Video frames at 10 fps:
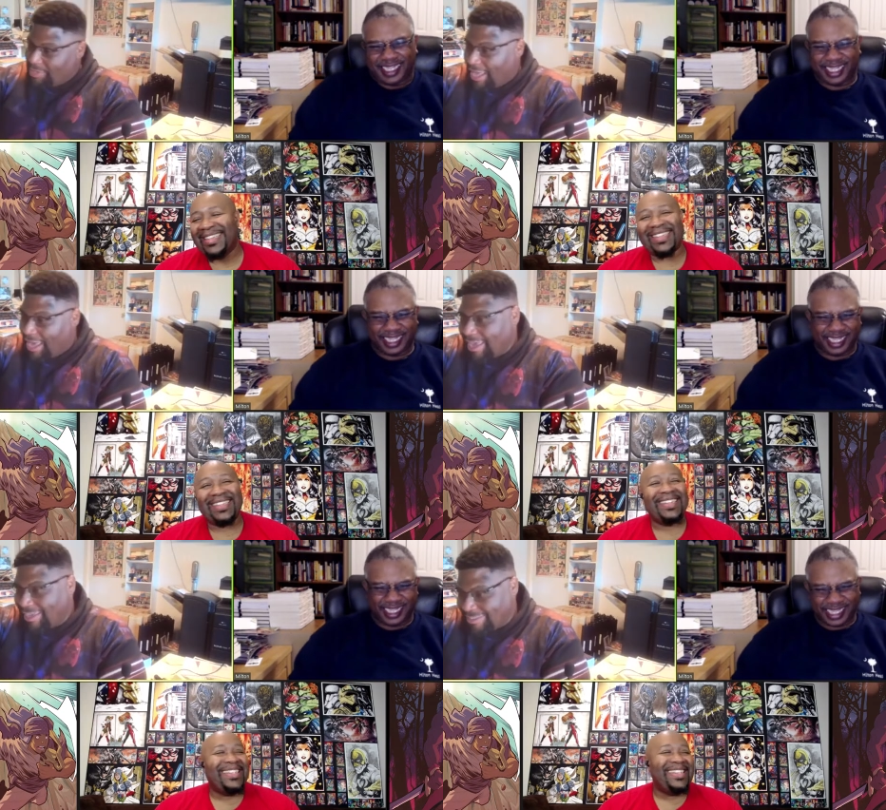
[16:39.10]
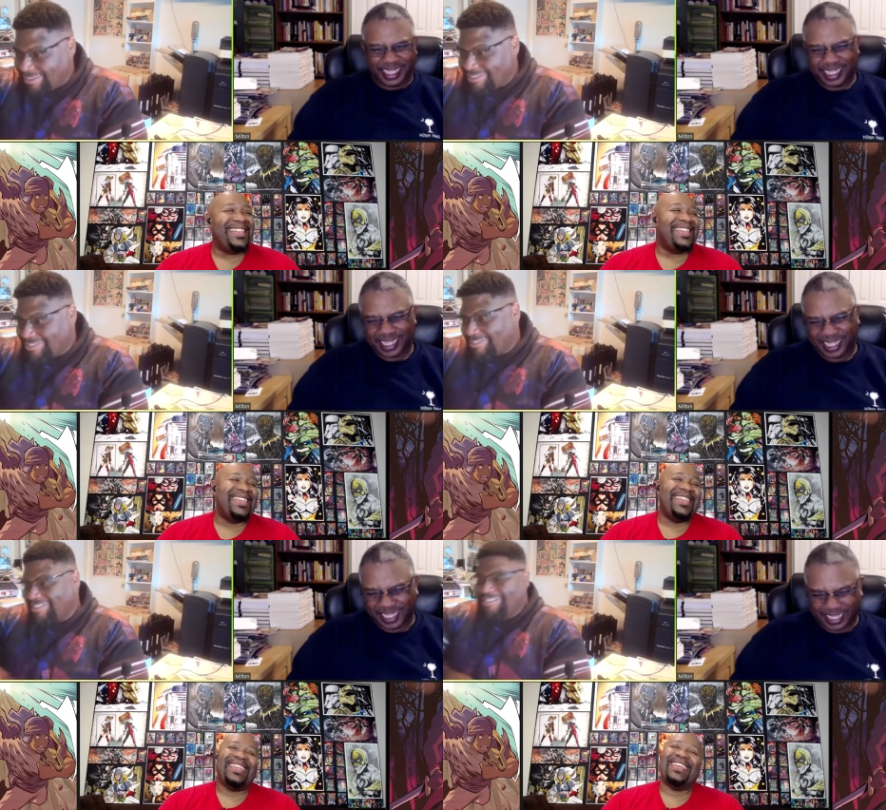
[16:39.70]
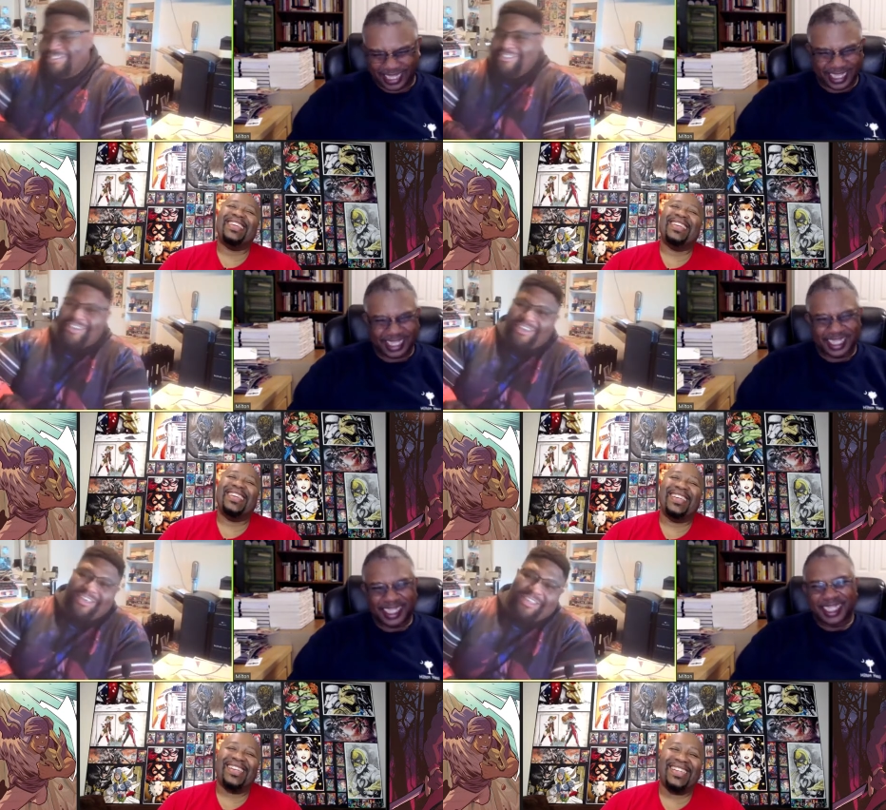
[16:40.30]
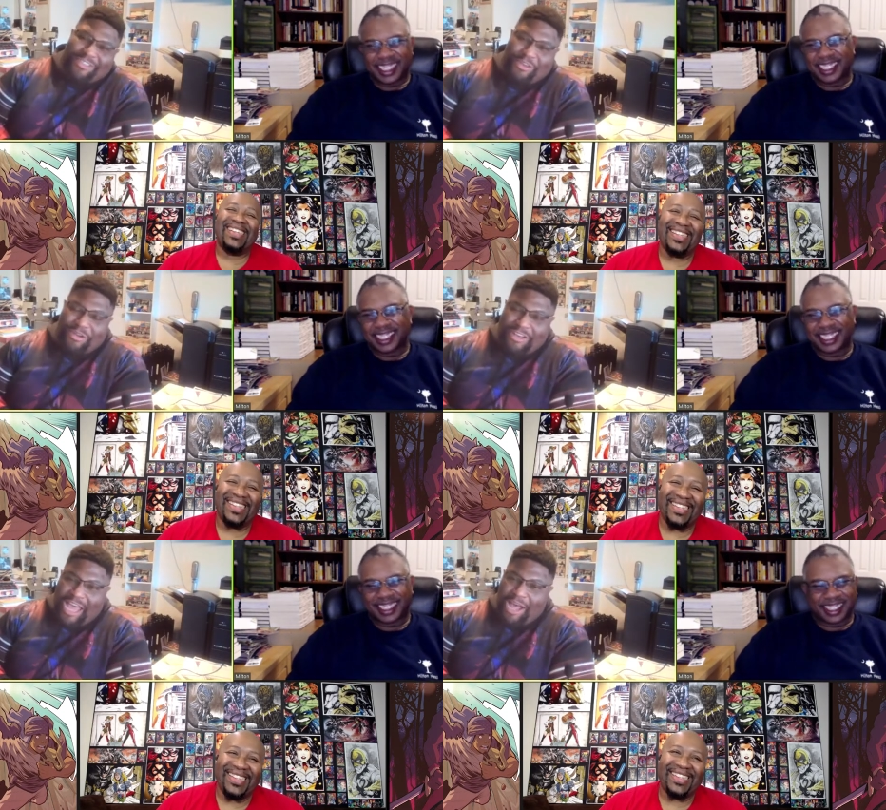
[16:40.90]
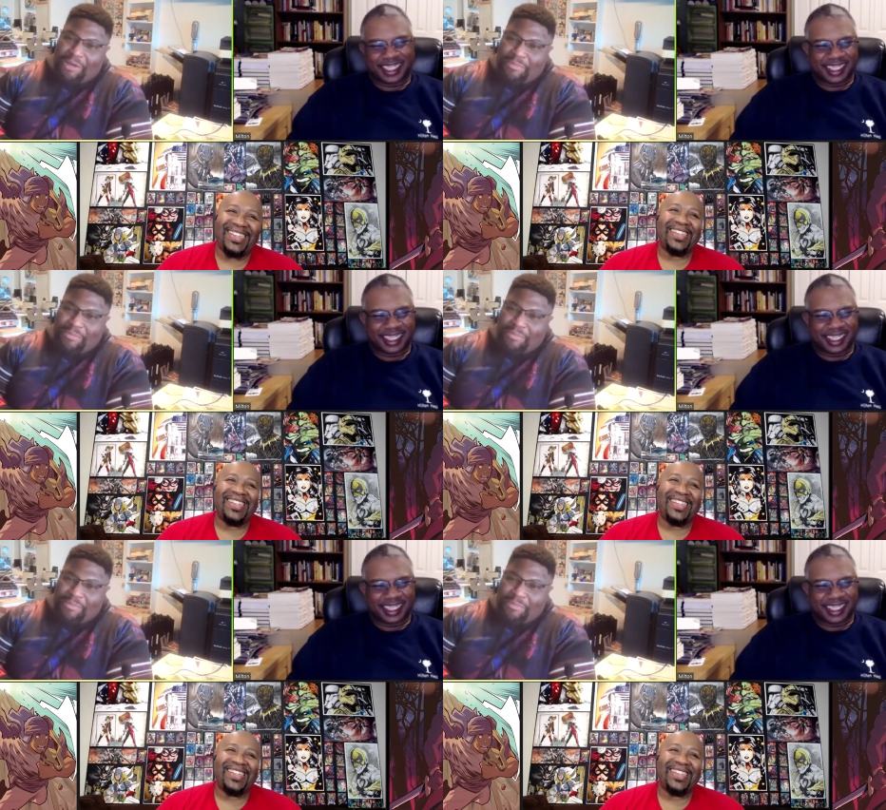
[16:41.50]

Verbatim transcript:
Speaker 1: Like it's, it's it's going down.